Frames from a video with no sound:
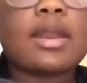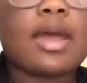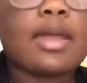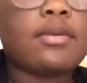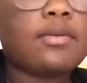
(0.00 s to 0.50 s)
a
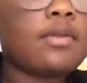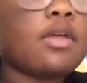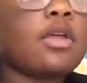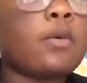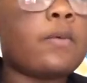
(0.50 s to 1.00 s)
knife
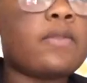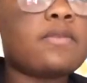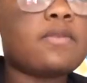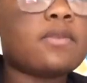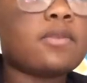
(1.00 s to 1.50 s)
when
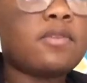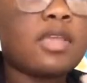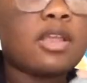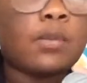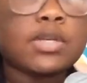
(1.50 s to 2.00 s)
this is a
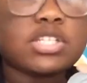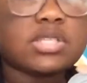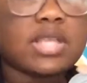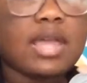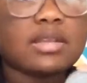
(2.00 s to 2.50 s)
sandwich
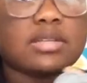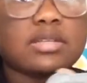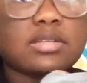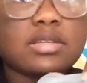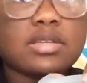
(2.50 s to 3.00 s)
set.
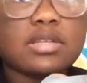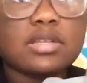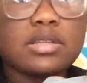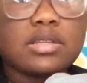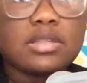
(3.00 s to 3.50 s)

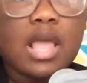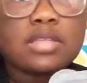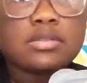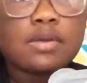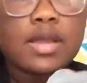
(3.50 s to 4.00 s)

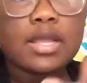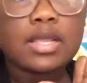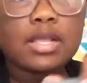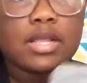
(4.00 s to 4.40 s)
That's why.